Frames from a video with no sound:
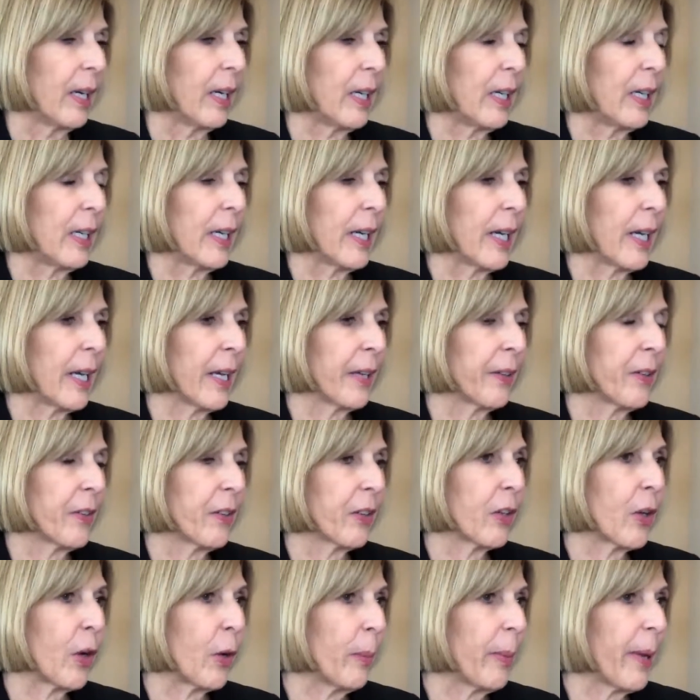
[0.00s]
And to
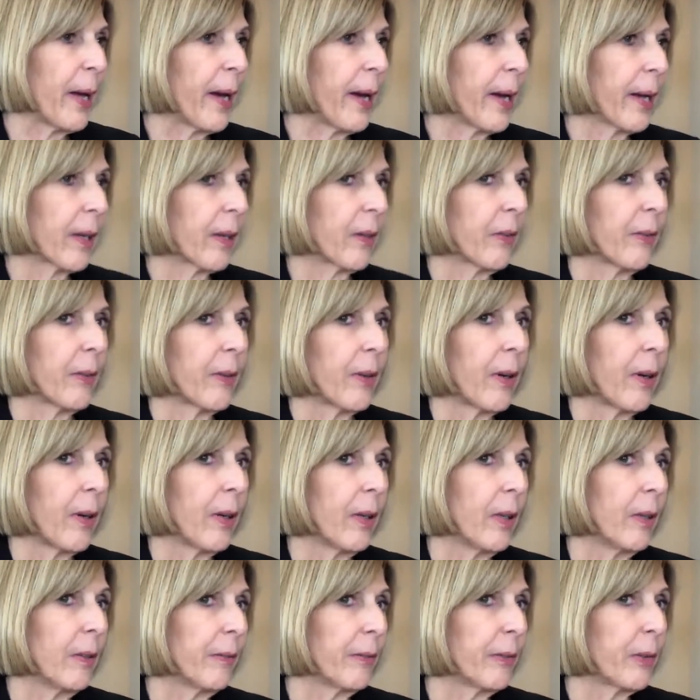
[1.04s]
go back
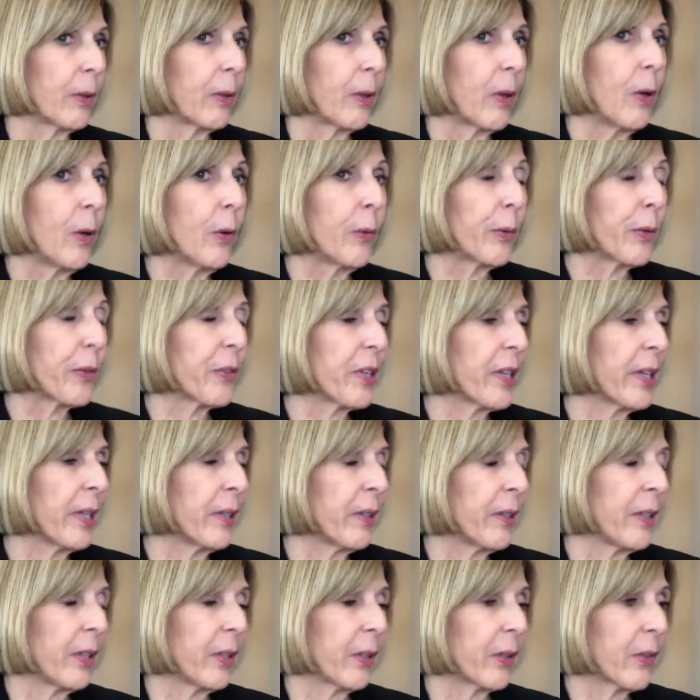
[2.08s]
for over
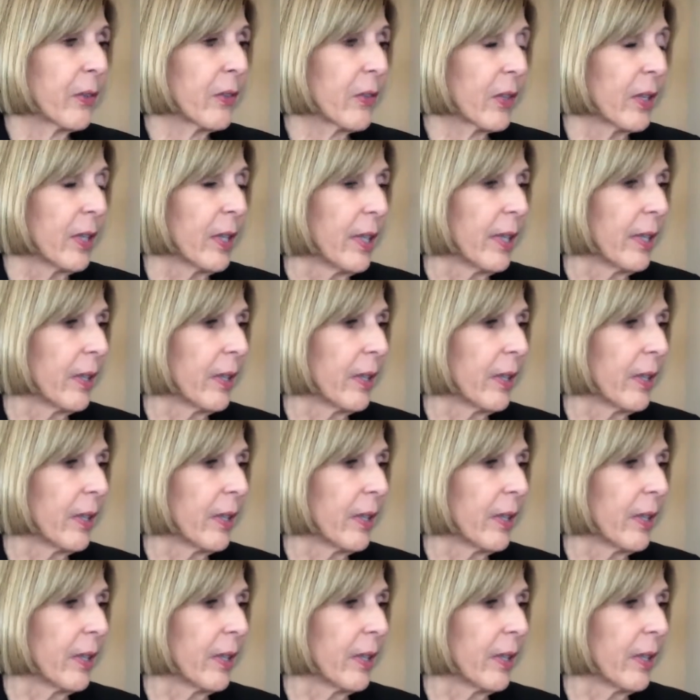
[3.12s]
10 years